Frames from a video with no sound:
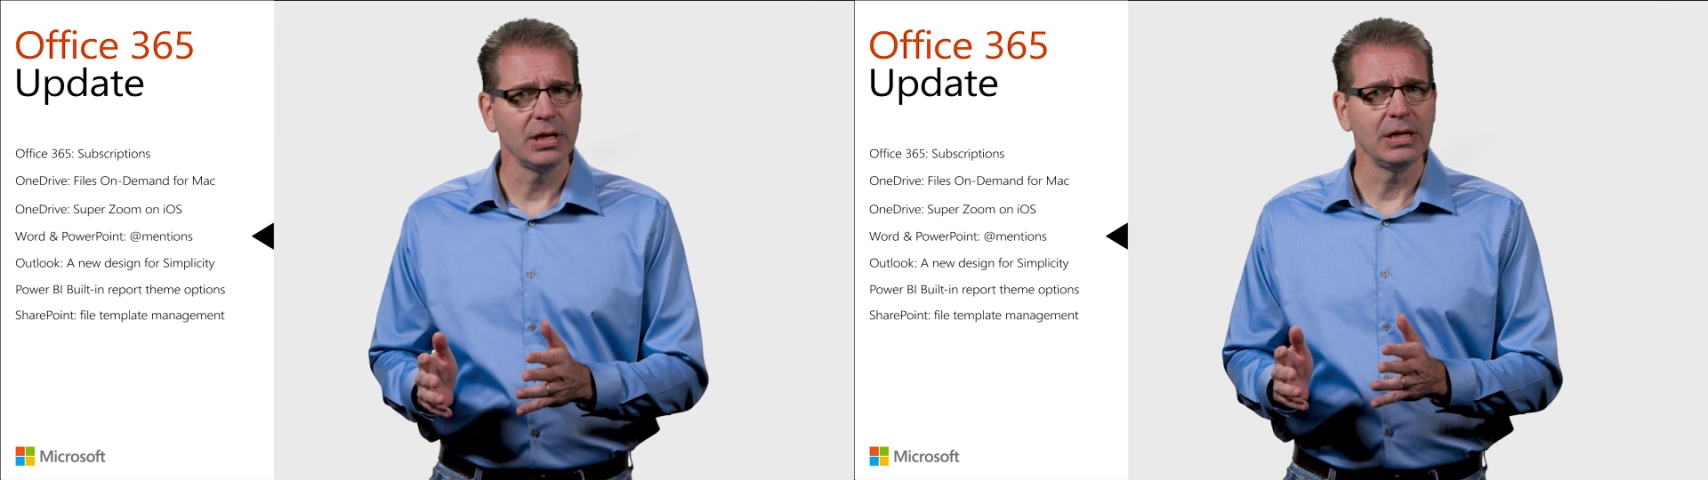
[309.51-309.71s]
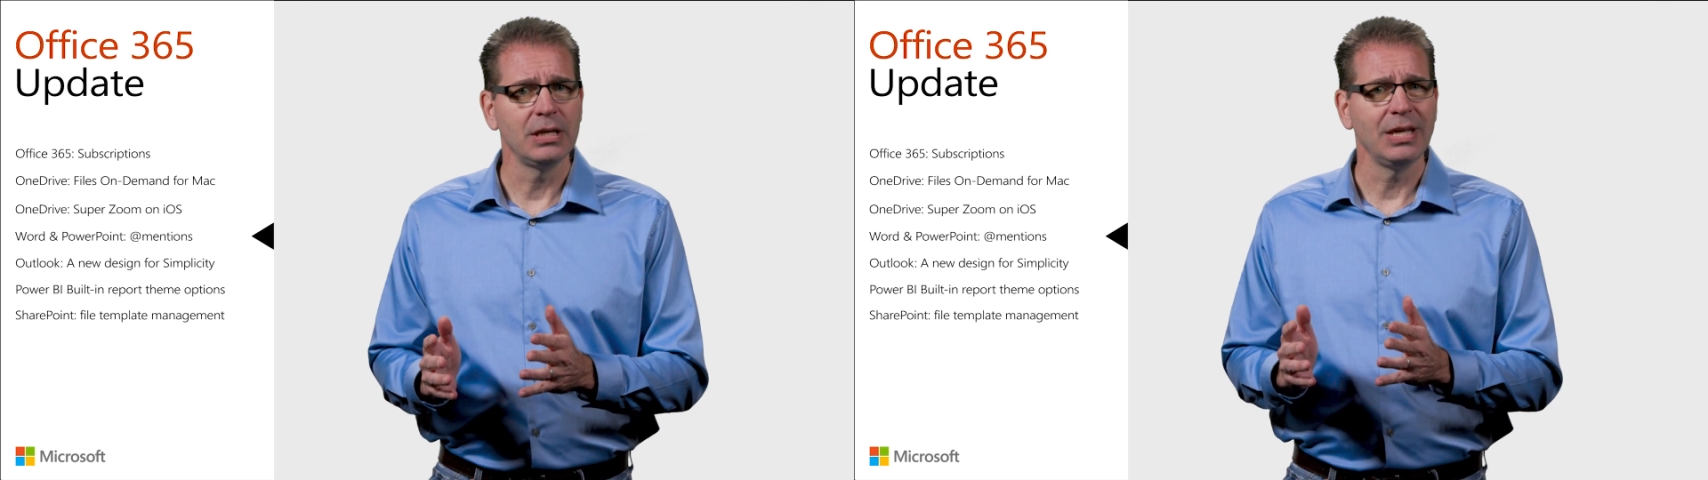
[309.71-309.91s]

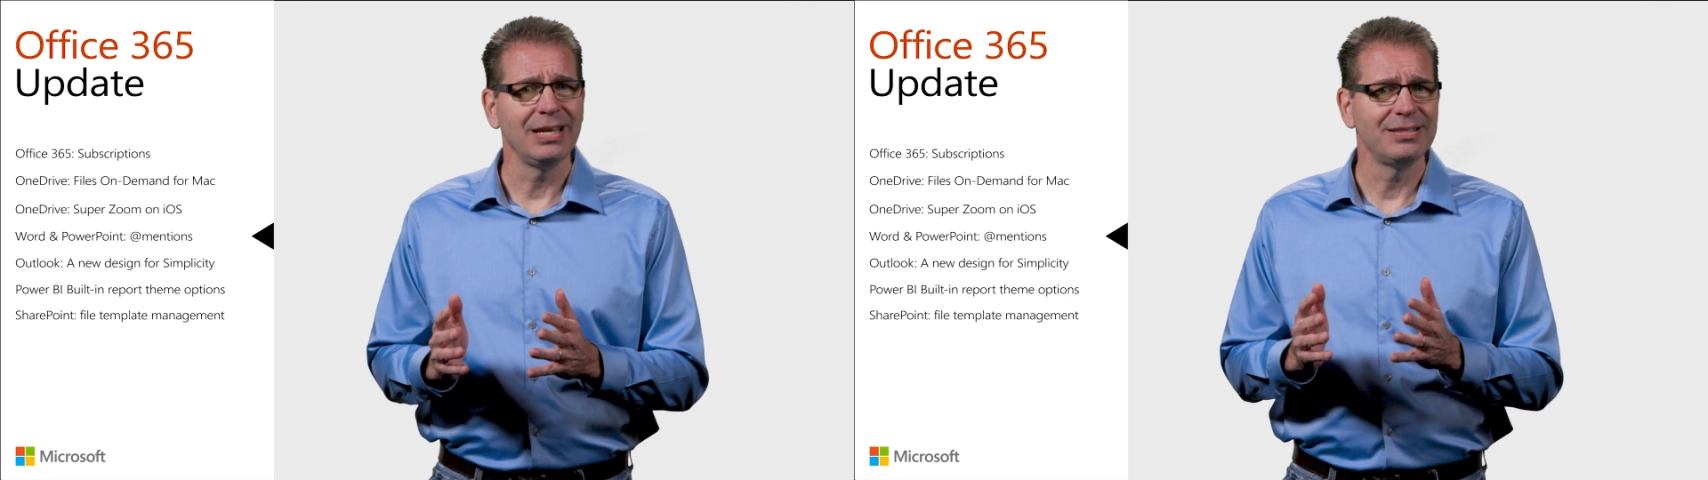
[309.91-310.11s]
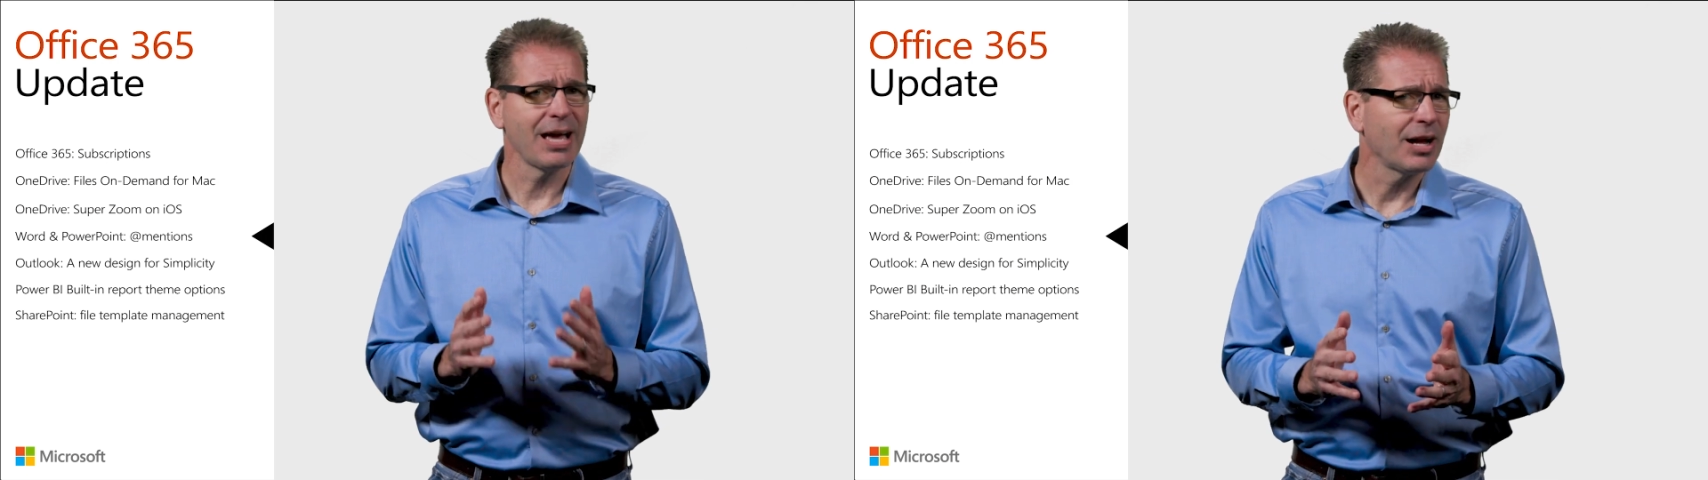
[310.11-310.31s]
in
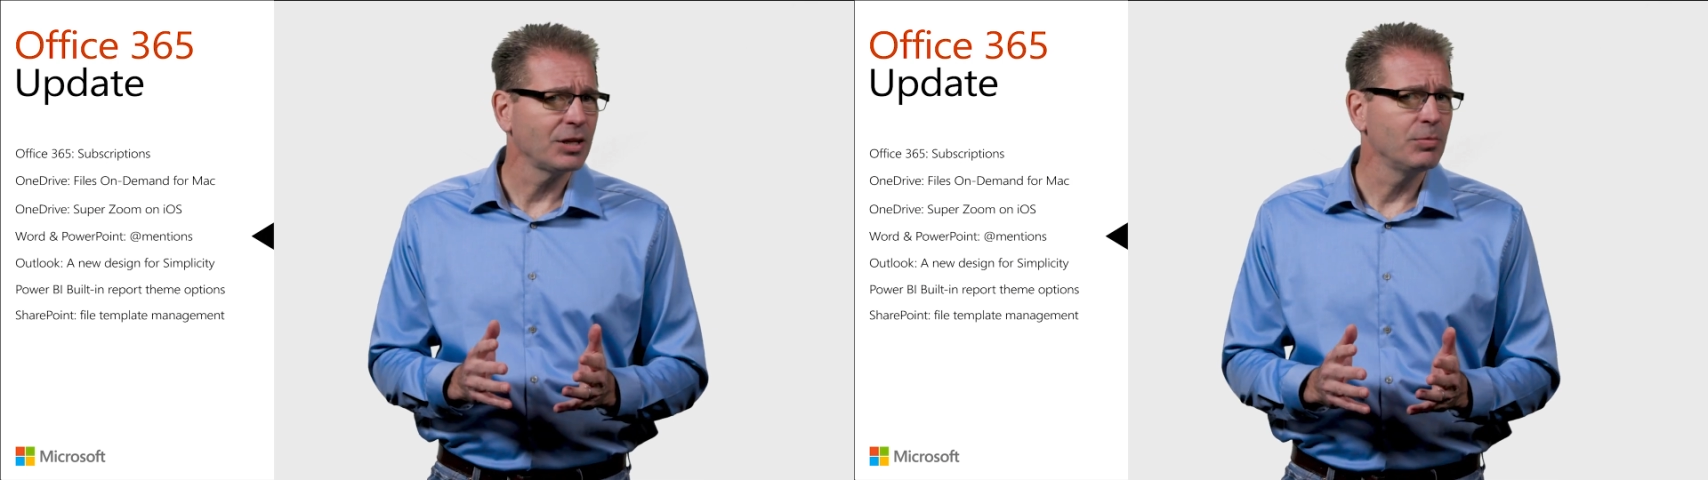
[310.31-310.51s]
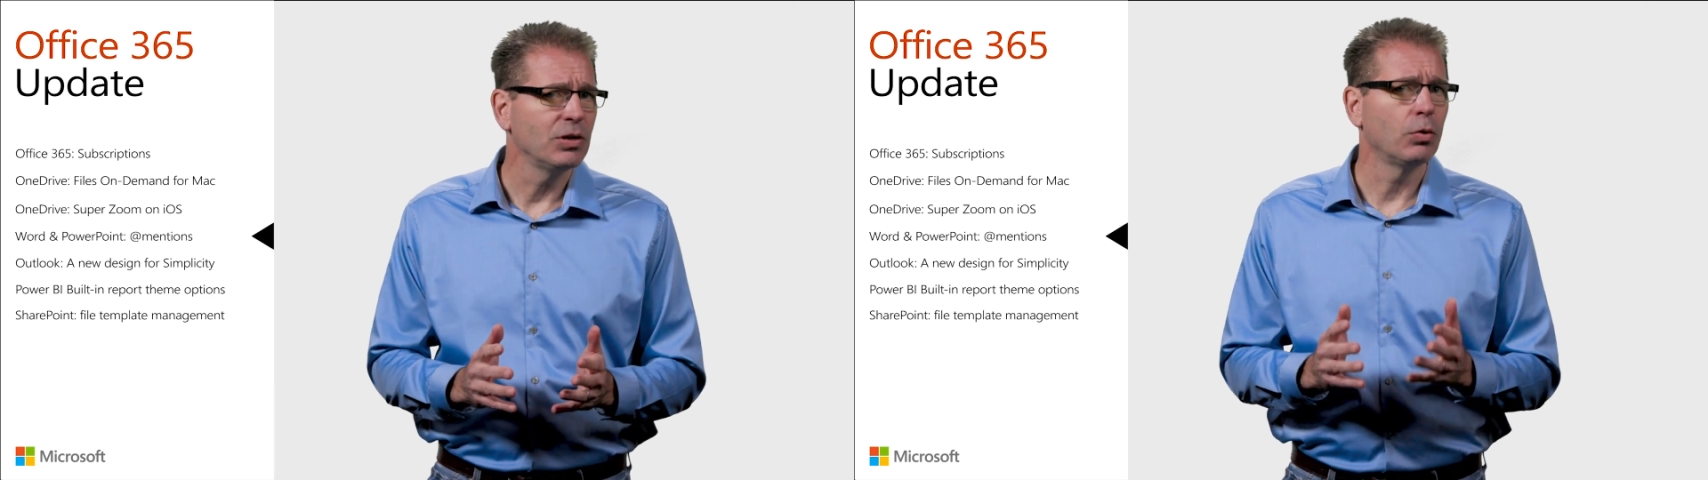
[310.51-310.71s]
a
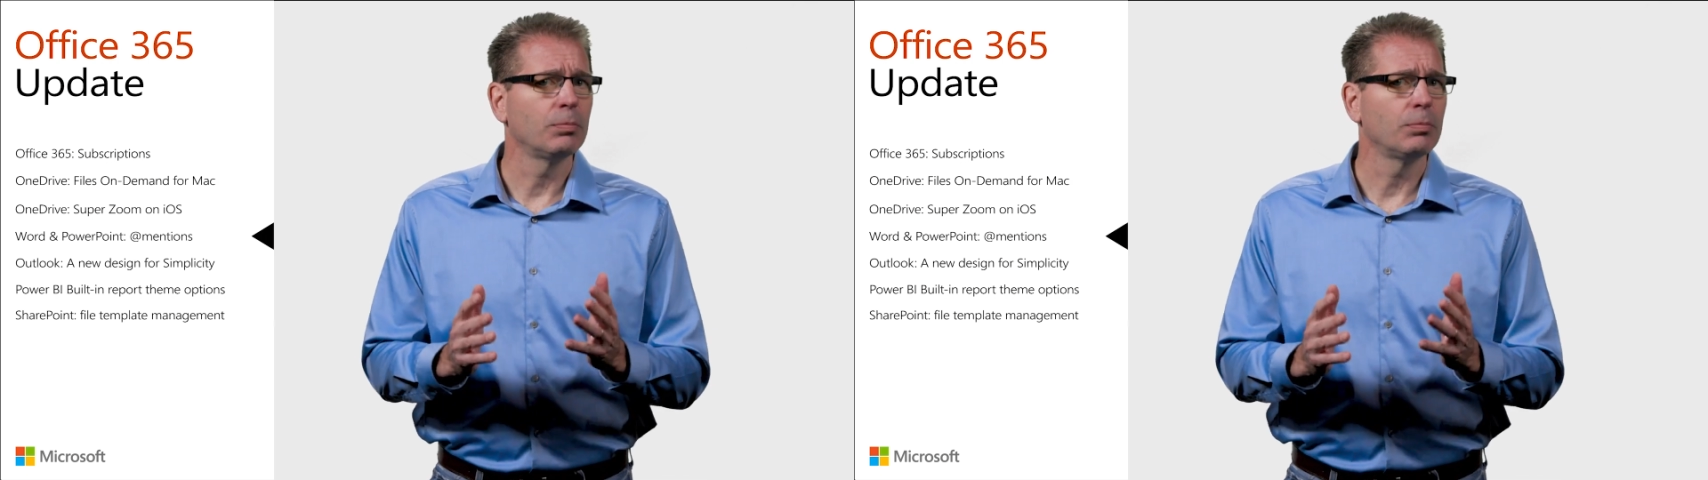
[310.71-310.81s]
document